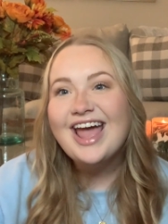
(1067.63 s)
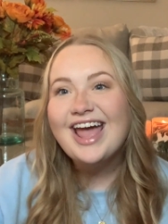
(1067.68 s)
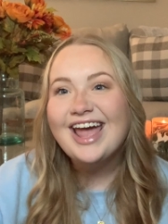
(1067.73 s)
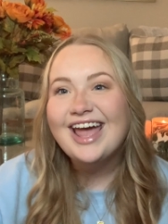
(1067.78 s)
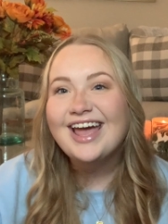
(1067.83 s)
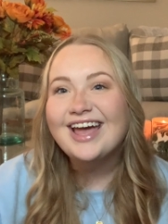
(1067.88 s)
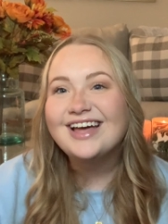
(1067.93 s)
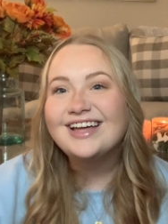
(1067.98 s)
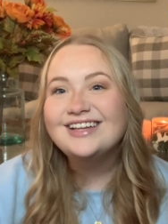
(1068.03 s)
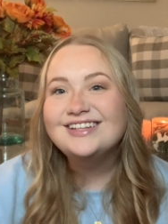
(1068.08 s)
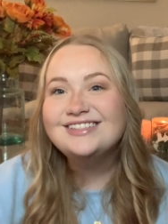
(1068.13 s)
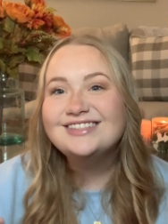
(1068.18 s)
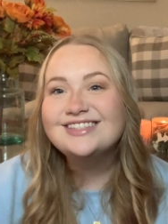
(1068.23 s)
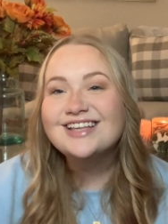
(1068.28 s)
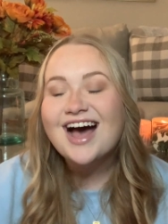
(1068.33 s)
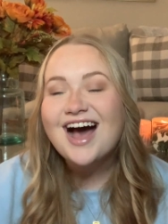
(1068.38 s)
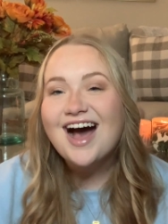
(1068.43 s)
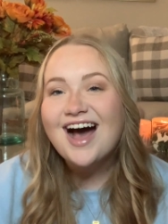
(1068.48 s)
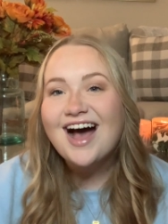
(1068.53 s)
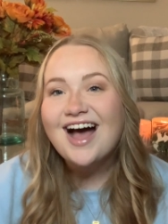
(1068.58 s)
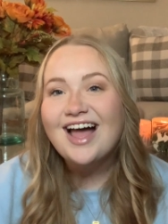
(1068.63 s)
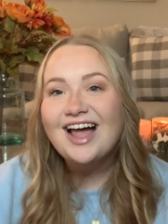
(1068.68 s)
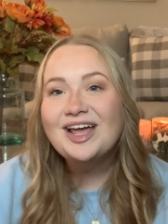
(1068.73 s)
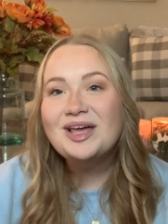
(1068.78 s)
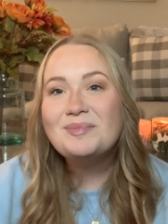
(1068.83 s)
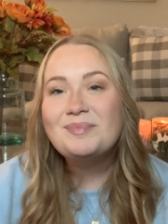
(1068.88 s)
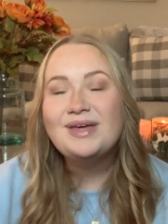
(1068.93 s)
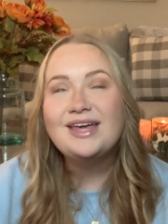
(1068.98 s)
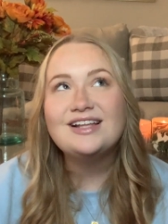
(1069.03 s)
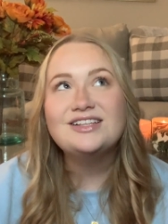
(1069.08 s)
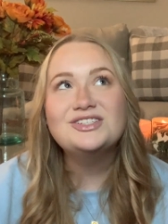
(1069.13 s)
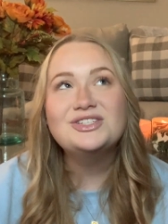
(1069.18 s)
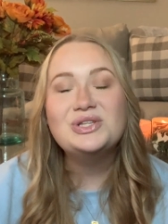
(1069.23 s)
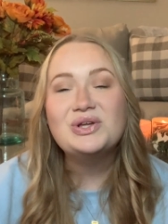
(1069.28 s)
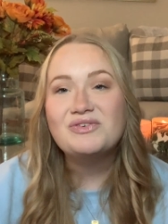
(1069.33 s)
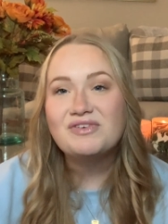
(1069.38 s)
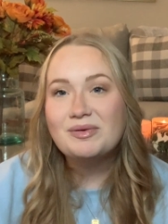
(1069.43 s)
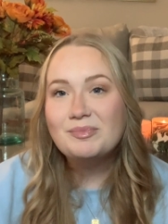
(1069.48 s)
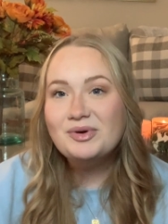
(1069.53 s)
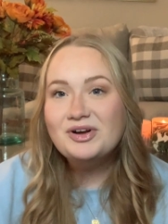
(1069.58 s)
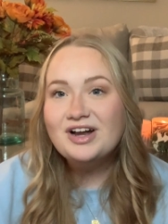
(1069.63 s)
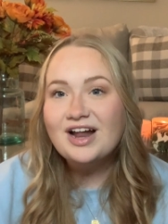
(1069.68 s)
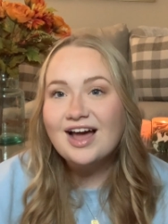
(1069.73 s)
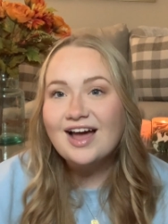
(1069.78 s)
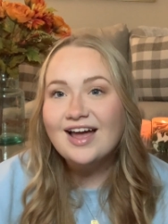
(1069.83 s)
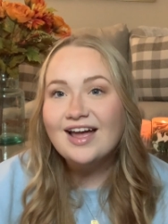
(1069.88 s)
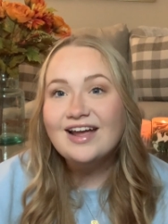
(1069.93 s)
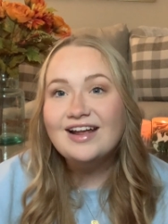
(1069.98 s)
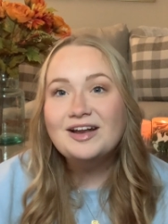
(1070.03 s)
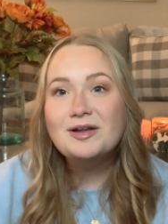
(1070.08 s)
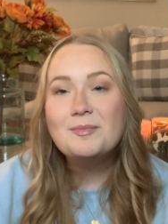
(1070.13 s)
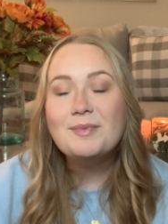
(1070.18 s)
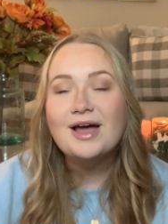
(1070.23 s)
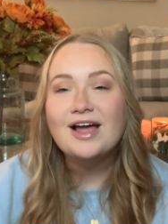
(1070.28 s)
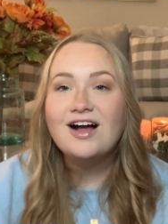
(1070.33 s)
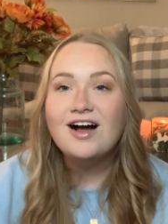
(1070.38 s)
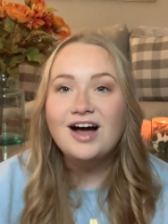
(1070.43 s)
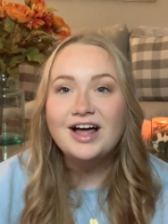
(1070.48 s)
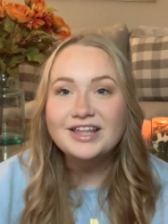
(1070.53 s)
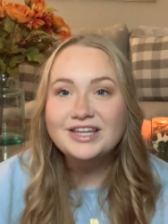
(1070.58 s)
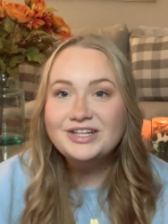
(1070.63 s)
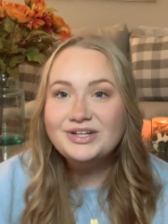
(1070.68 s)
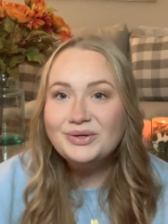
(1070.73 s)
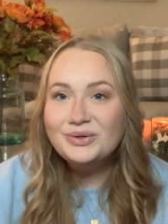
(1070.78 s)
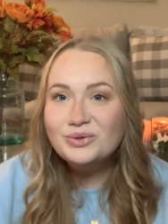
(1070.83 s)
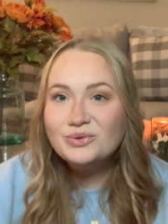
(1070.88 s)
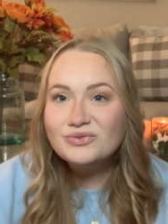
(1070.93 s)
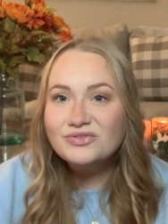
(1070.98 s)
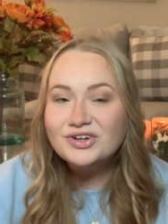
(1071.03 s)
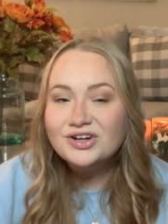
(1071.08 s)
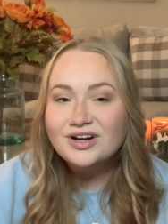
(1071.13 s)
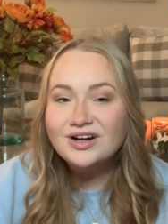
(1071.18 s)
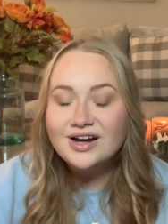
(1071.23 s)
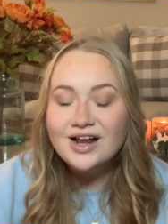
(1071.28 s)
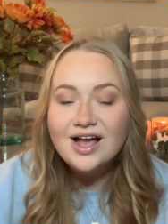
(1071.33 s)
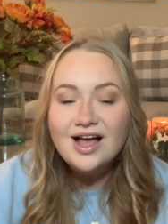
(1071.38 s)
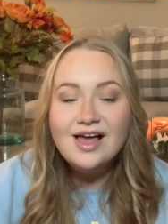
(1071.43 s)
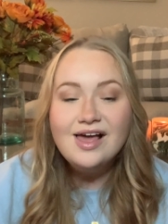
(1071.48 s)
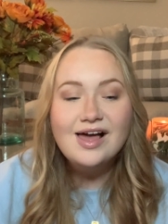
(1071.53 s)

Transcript: and I picked November 9 by Colleen Hoover.